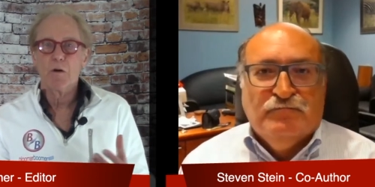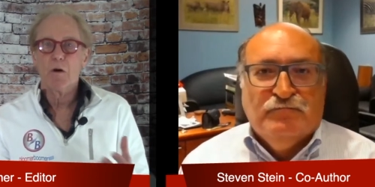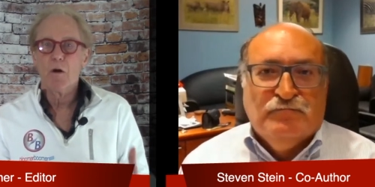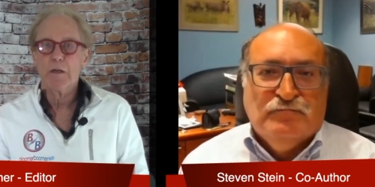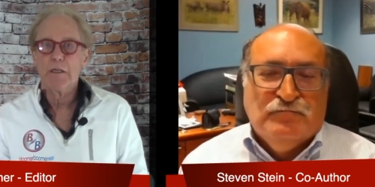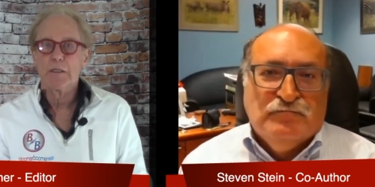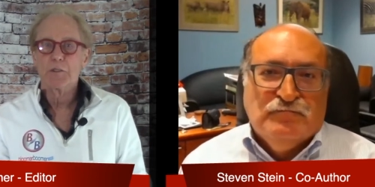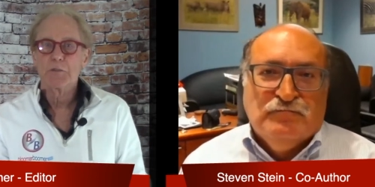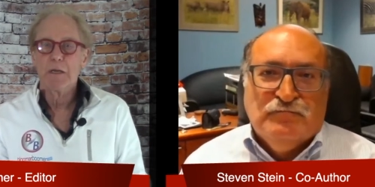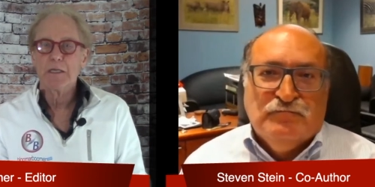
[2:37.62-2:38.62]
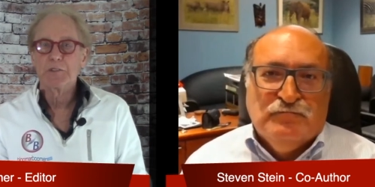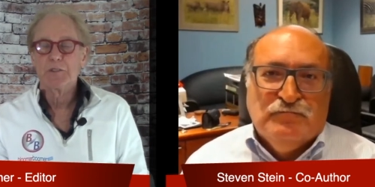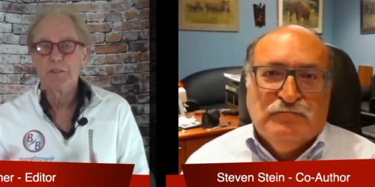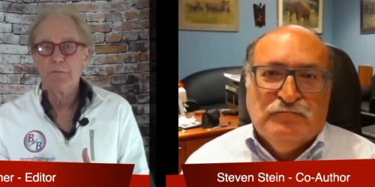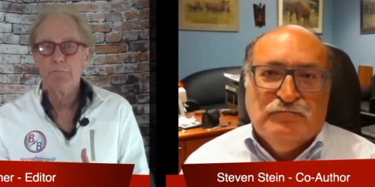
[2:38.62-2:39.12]
Speaker 1: hardiness makes the
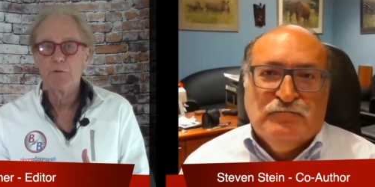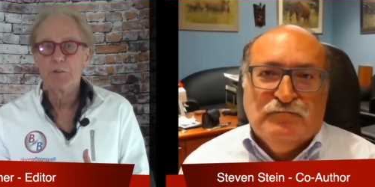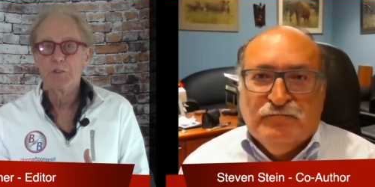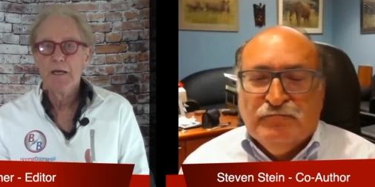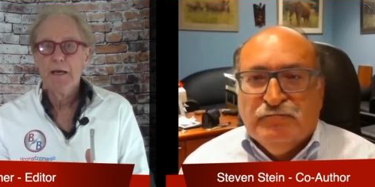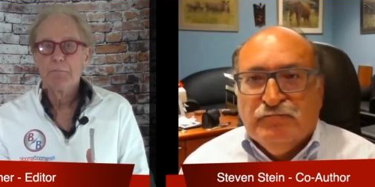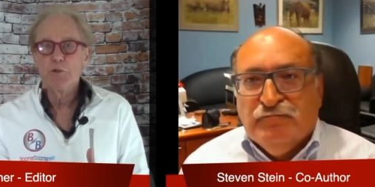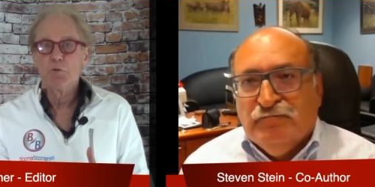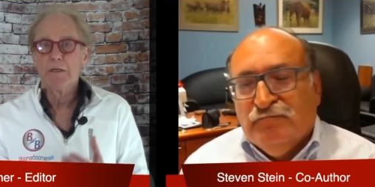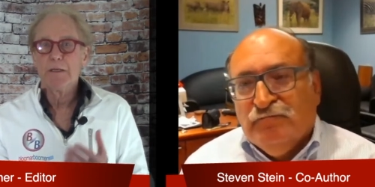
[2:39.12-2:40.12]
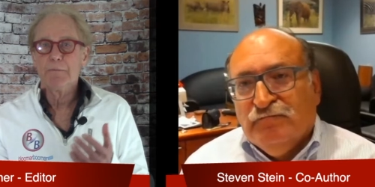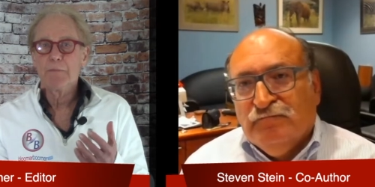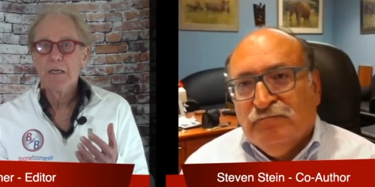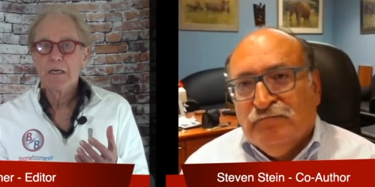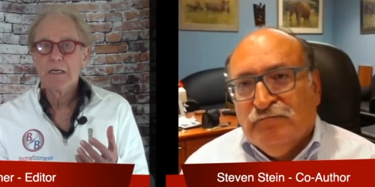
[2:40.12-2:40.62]
difference between
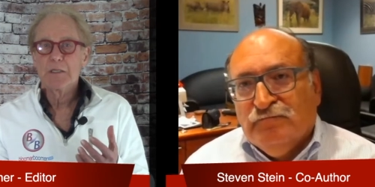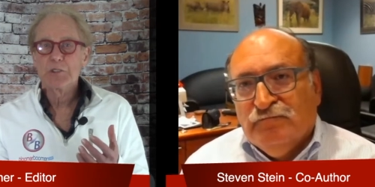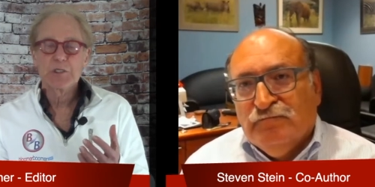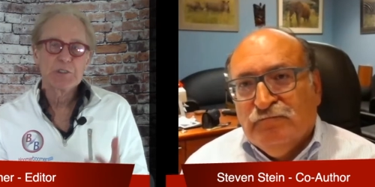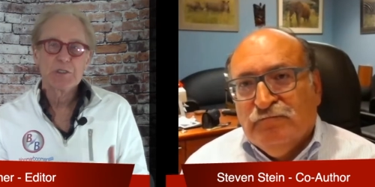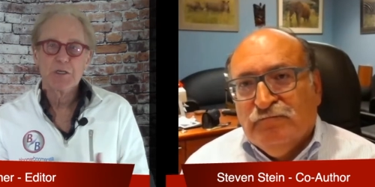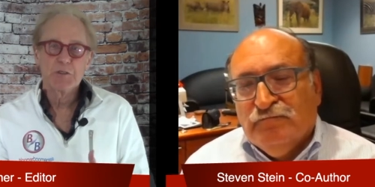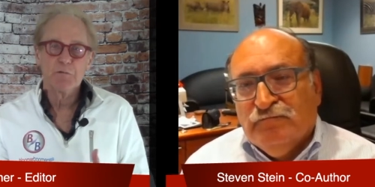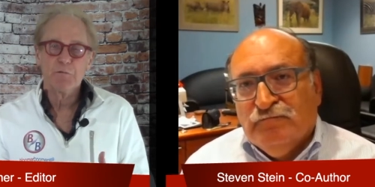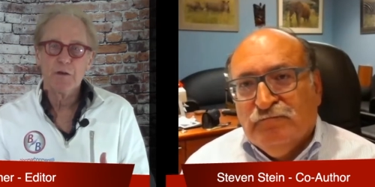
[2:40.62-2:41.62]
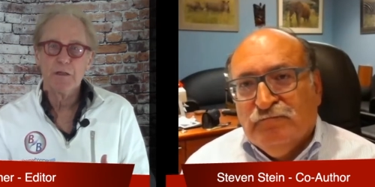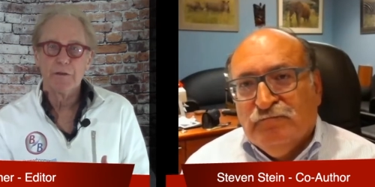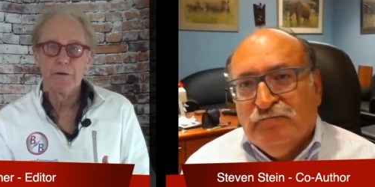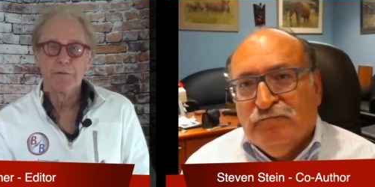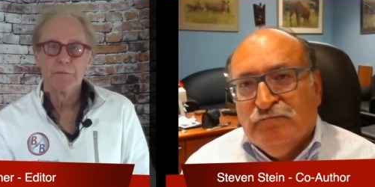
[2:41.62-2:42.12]
success and
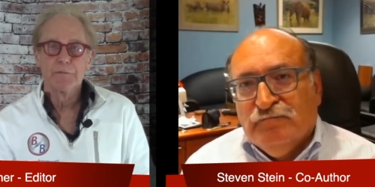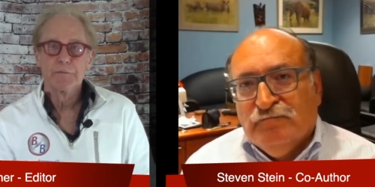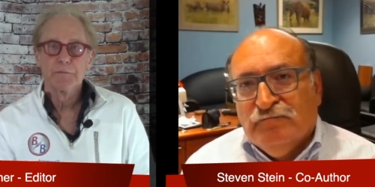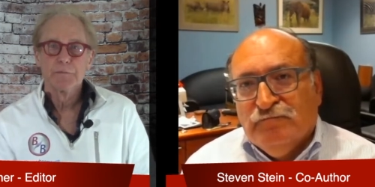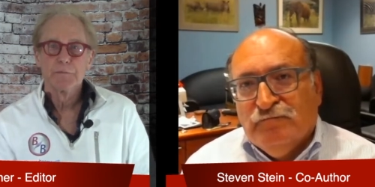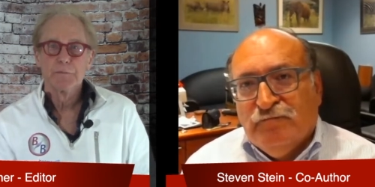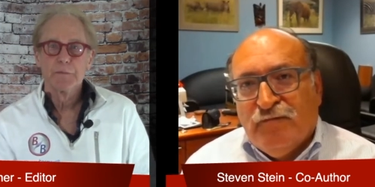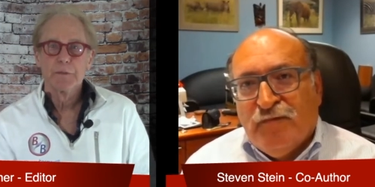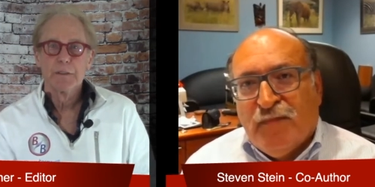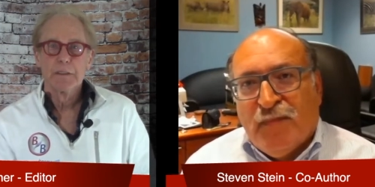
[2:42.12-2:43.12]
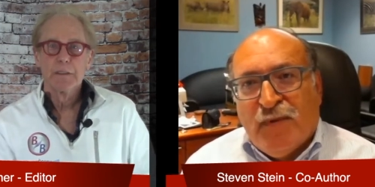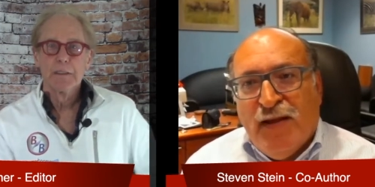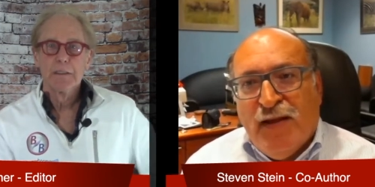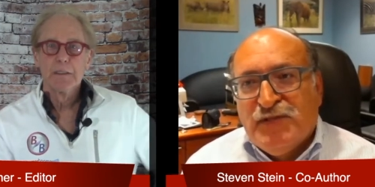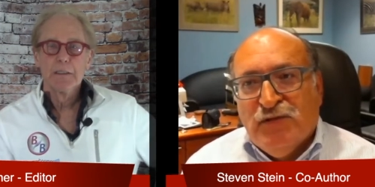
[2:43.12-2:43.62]
failure.
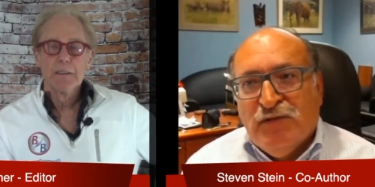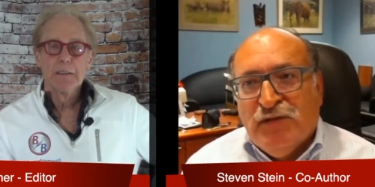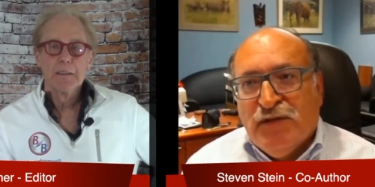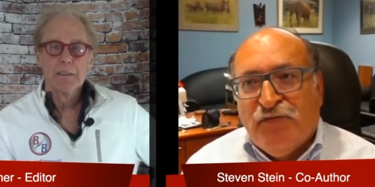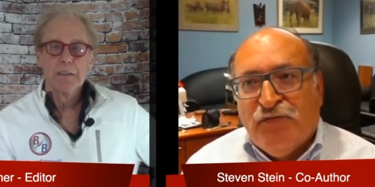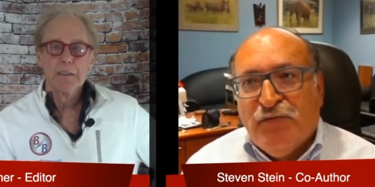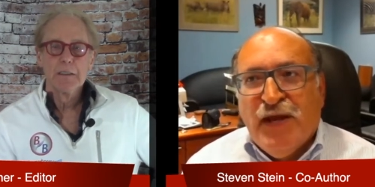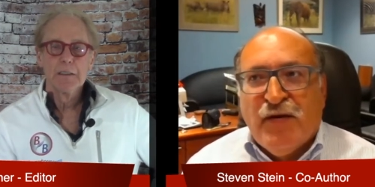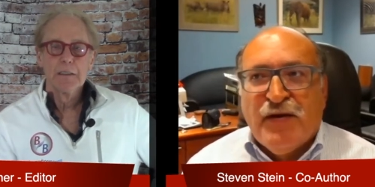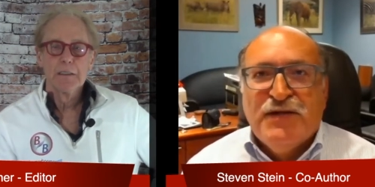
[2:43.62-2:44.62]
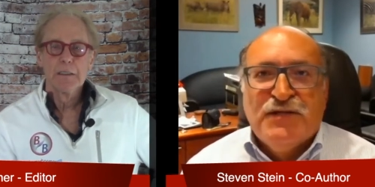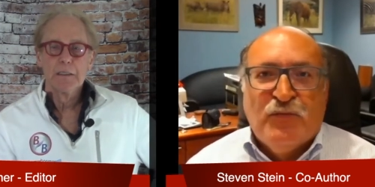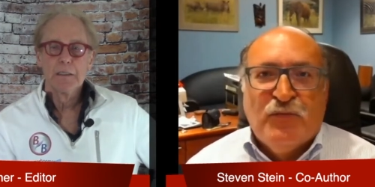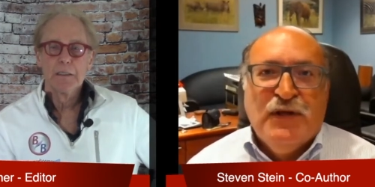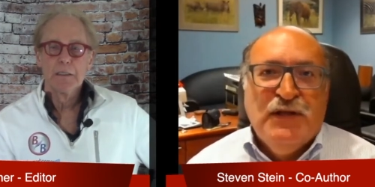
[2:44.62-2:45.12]
Speaker 2: Absolutely. The three areas
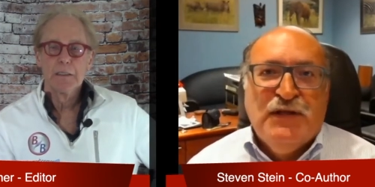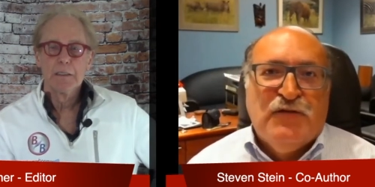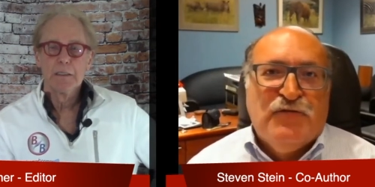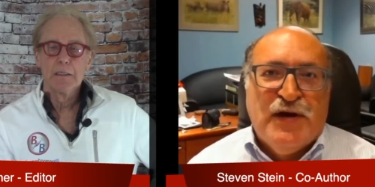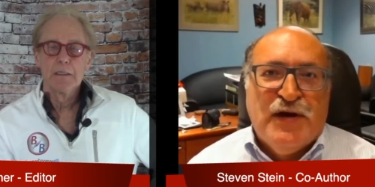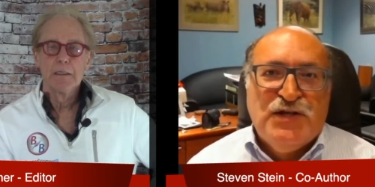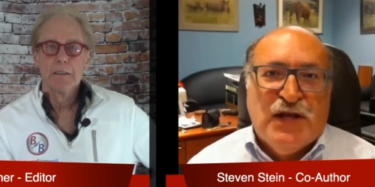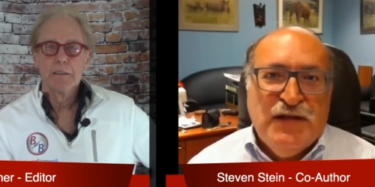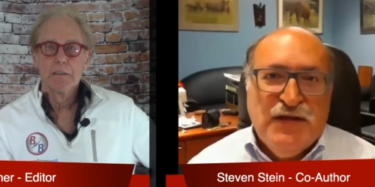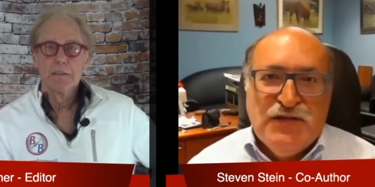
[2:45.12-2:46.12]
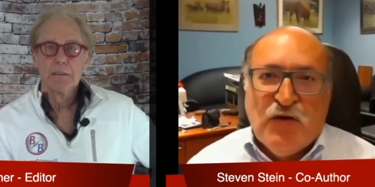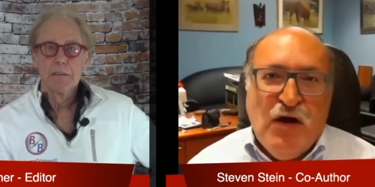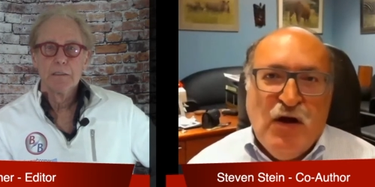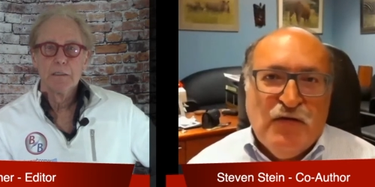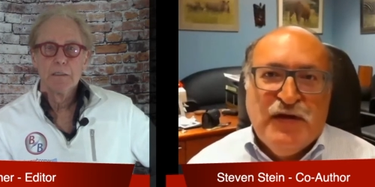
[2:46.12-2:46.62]
that really differentiate, and these
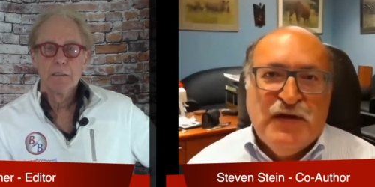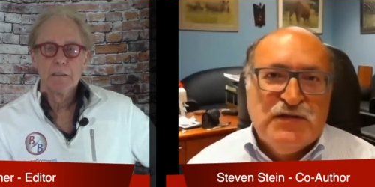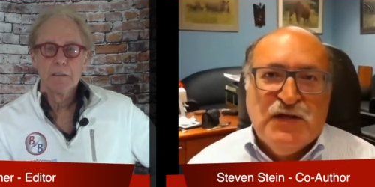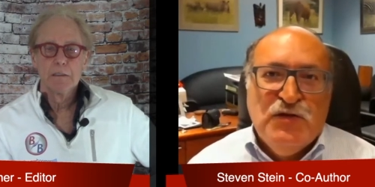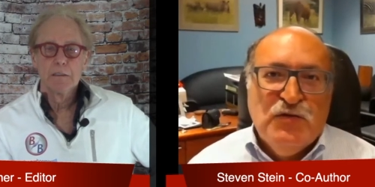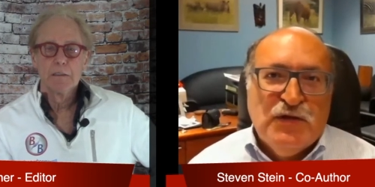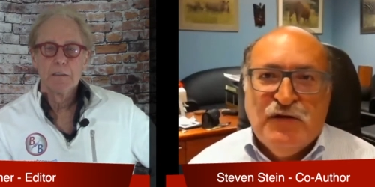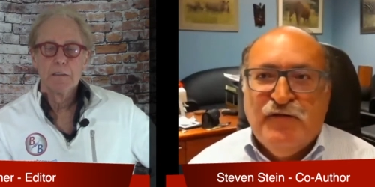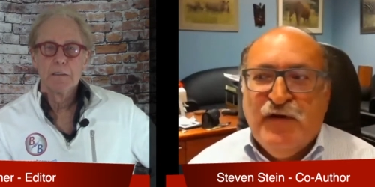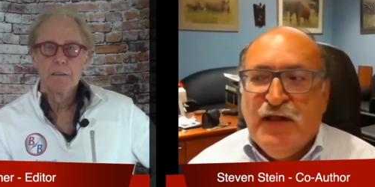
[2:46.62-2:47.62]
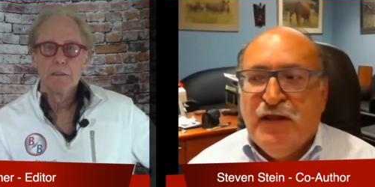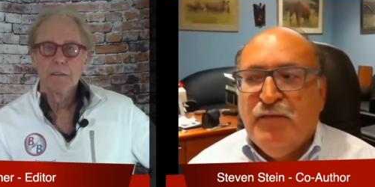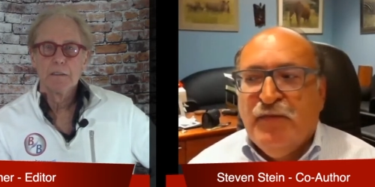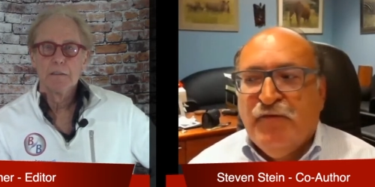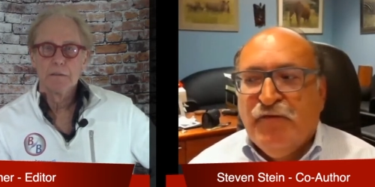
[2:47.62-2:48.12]
are all things that you can
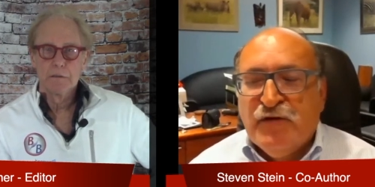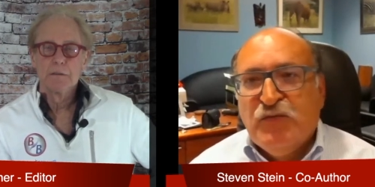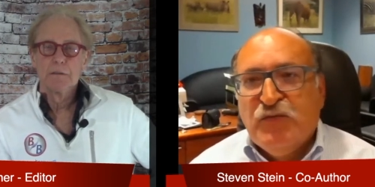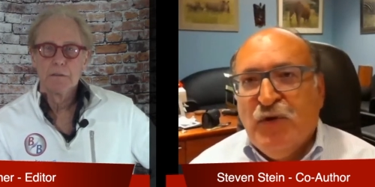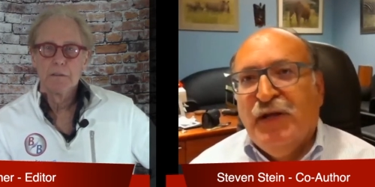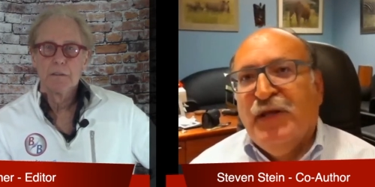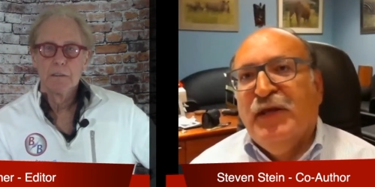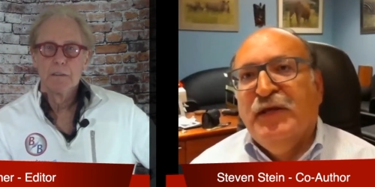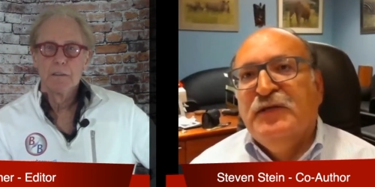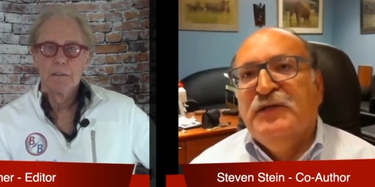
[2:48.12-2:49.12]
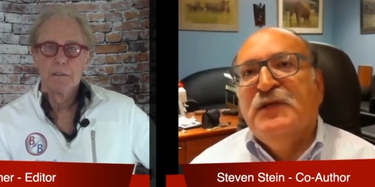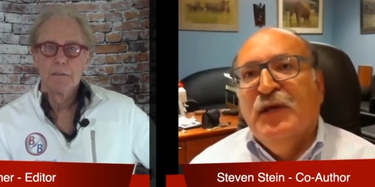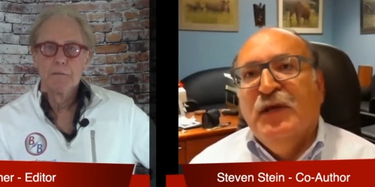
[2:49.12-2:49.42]
develop. The first one is